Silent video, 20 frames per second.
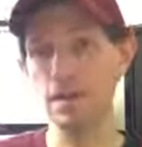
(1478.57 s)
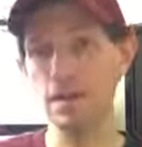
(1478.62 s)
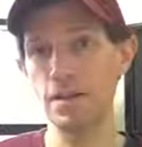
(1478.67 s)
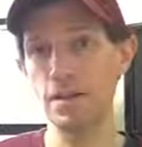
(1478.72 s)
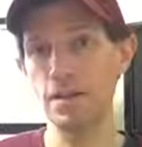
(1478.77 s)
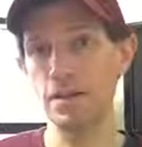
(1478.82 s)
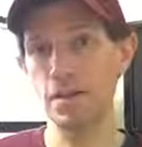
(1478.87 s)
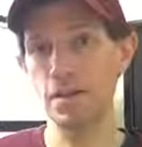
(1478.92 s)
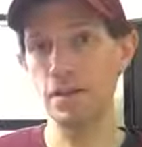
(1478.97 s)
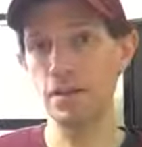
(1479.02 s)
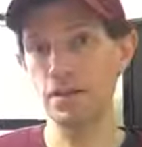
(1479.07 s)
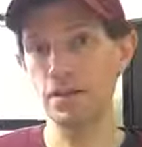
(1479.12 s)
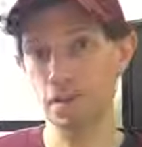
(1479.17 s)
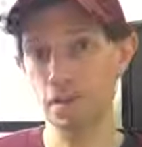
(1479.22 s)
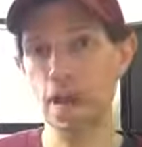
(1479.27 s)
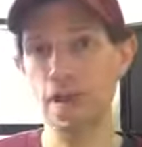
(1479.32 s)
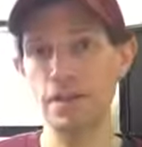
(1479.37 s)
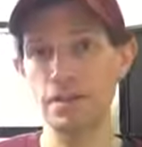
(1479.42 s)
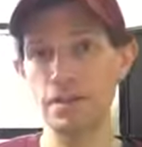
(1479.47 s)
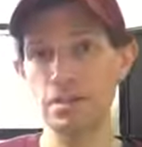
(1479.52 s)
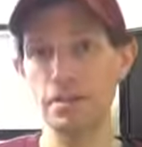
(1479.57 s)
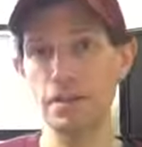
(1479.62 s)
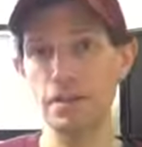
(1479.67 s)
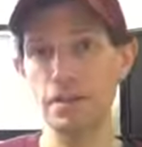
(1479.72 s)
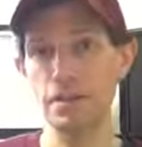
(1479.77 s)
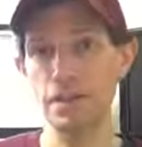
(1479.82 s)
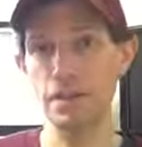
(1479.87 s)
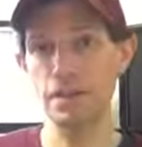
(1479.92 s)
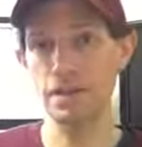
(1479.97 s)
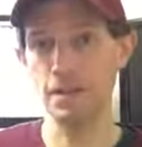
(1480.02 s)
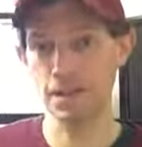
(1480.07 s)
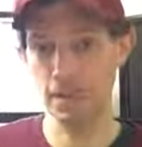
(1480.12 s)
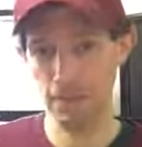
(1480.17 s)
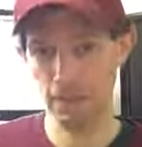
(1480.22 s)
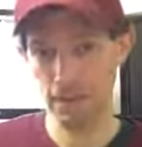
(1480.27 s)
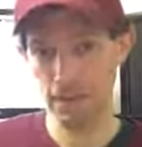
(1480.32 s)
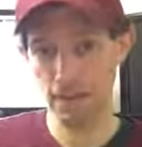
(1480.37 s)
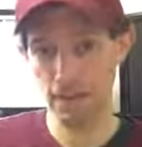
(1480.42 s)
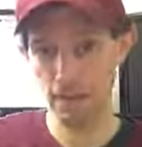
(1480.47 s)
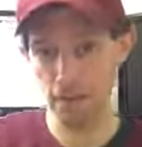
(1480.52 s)
It's a possibility that
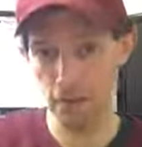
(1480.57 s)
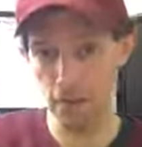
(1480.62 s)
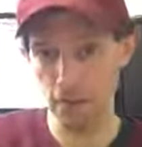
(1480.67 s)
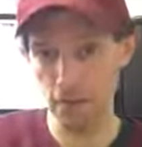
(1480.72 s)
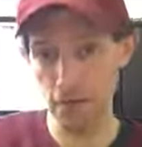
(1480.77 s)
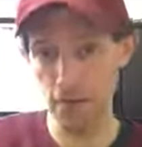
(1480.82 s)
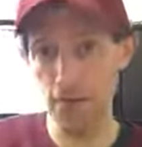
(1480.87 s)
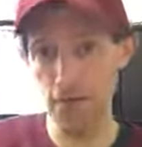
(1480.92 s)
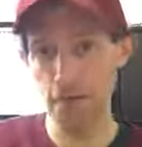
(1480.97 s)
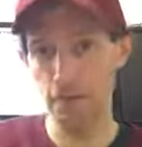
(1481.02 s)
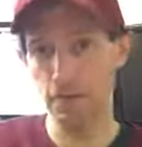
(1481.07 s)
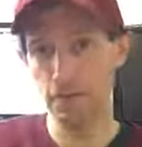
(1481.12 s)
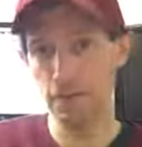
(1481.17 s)
there was